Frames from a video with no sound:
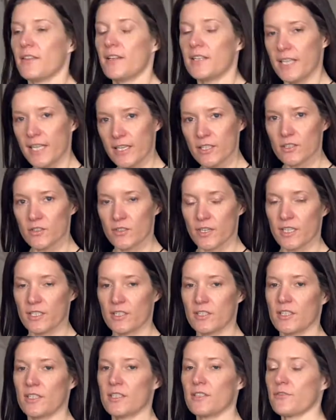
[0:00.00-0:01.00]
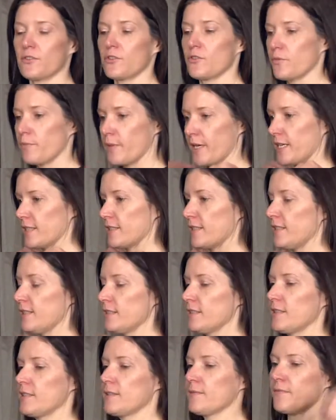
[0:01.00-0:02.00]
The next stretch is for
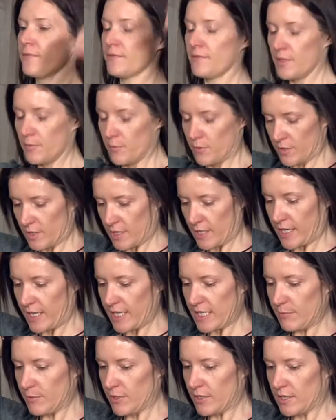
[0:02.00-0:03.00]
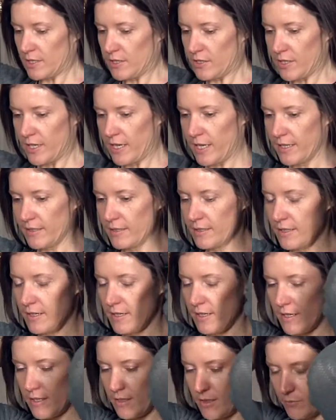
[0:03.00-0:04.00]
trapezius. You put your hands behind your head
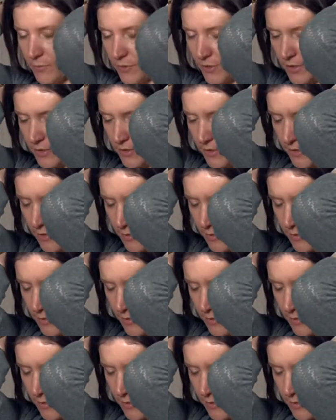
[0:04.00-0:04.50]
and you bring your